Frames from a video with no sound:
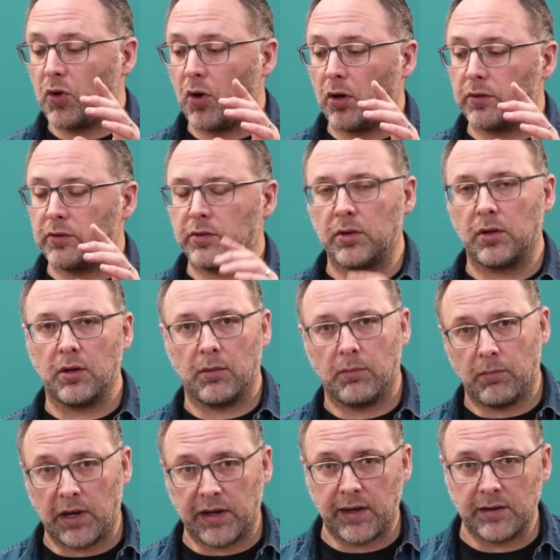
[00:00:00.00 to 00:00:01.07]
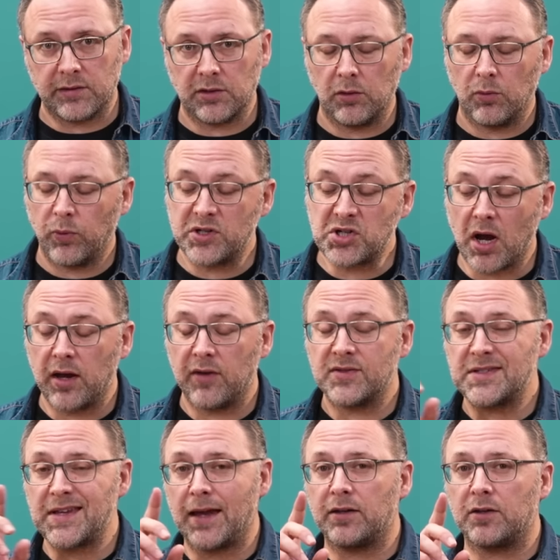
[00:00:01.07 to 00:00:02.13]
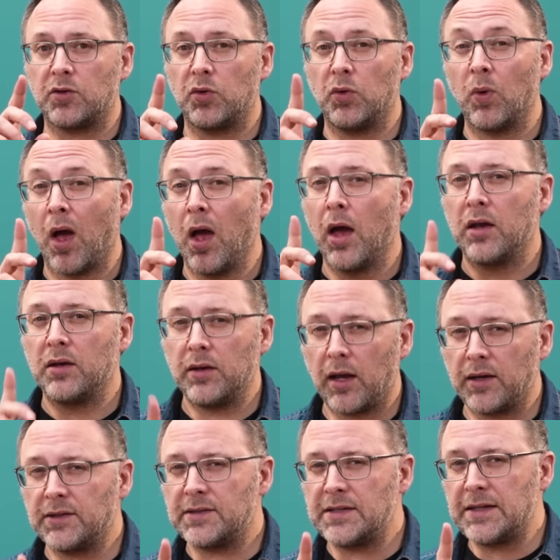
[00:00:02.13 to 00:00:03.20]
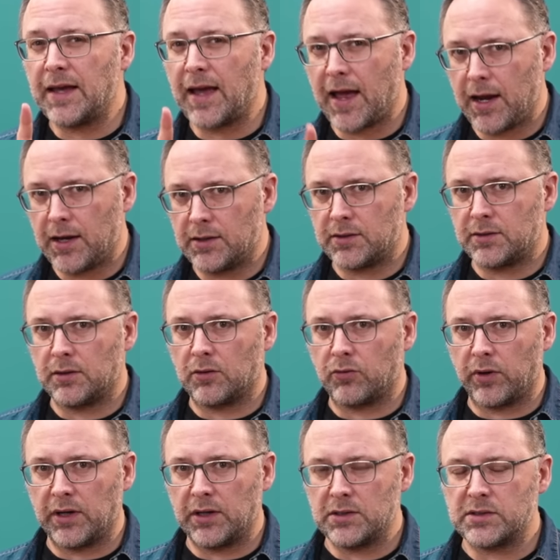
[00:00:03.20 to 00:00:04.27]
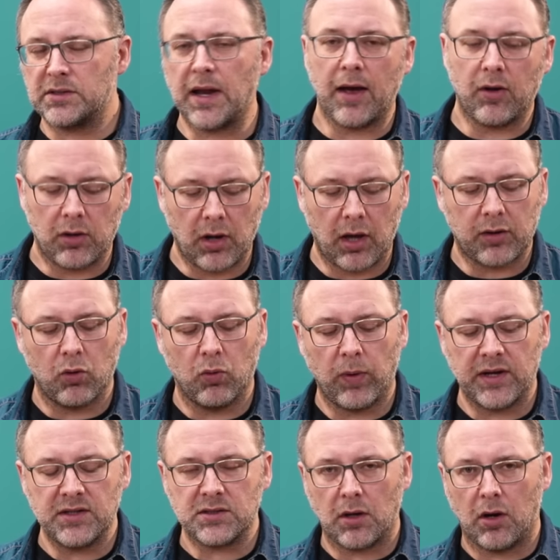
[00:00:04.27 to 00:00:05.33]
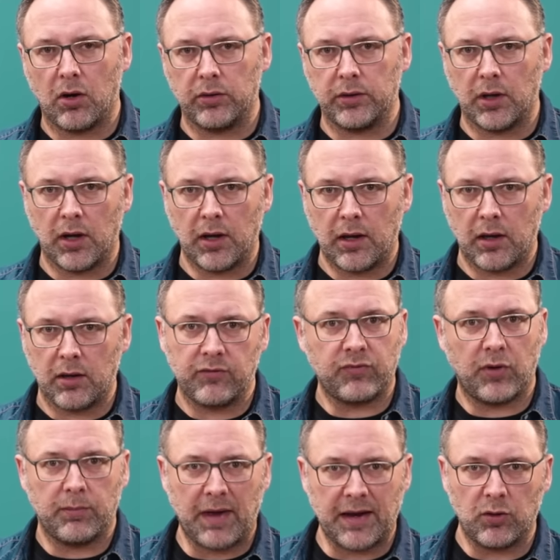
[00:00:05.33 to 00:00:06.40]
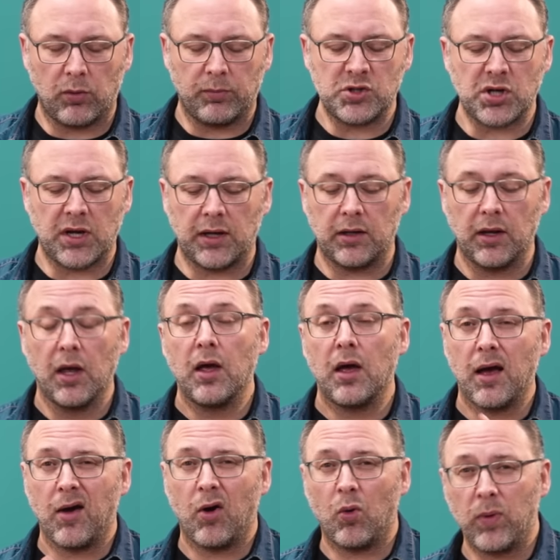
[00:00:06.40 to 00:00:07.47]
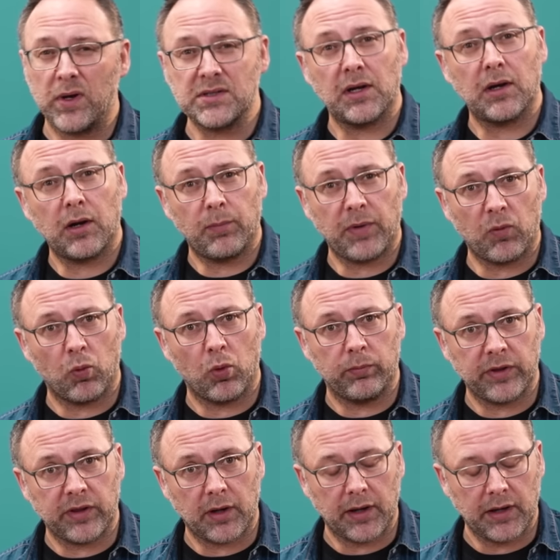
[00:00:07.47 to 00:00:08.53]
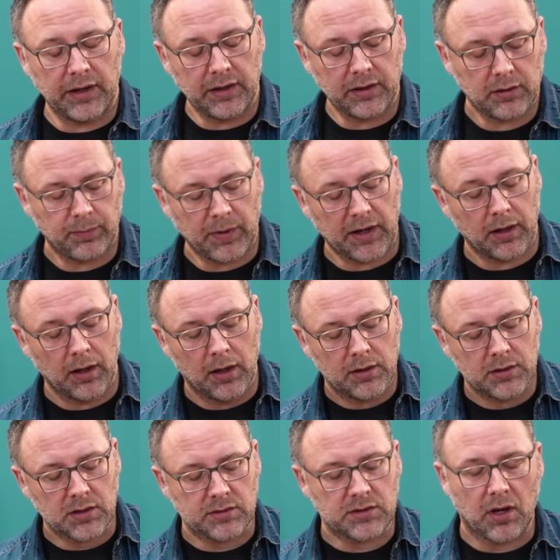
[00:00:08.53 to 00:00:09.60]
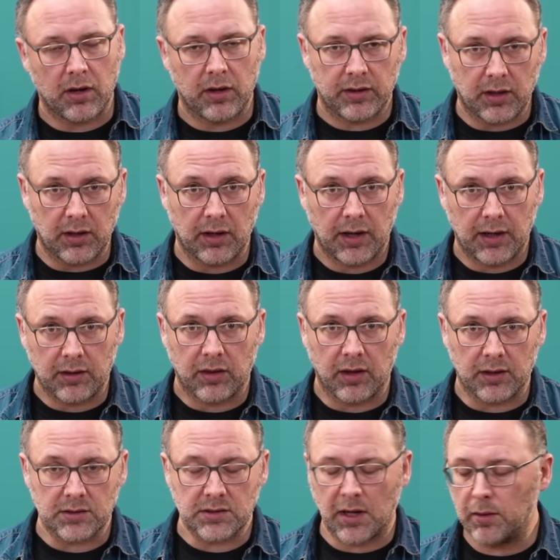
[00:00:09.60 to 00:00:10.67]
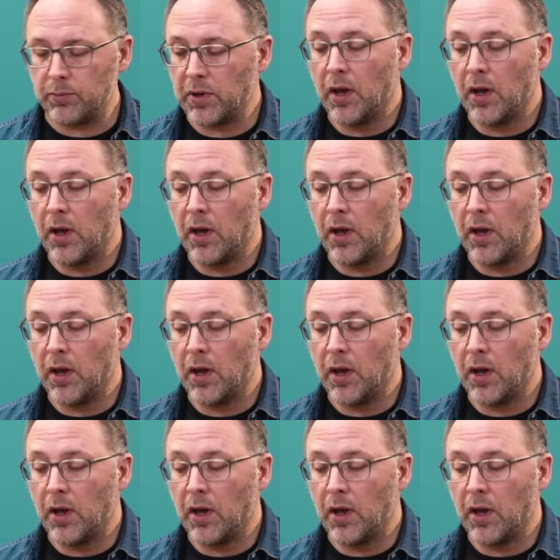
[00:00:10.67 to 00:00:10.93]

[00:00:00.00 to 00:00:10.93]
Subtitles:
got my kettle, which I have set to 98 degrees. Now, like always on a fully manual machine, always a little bit warmer than I need it to be, just so I can heat things up.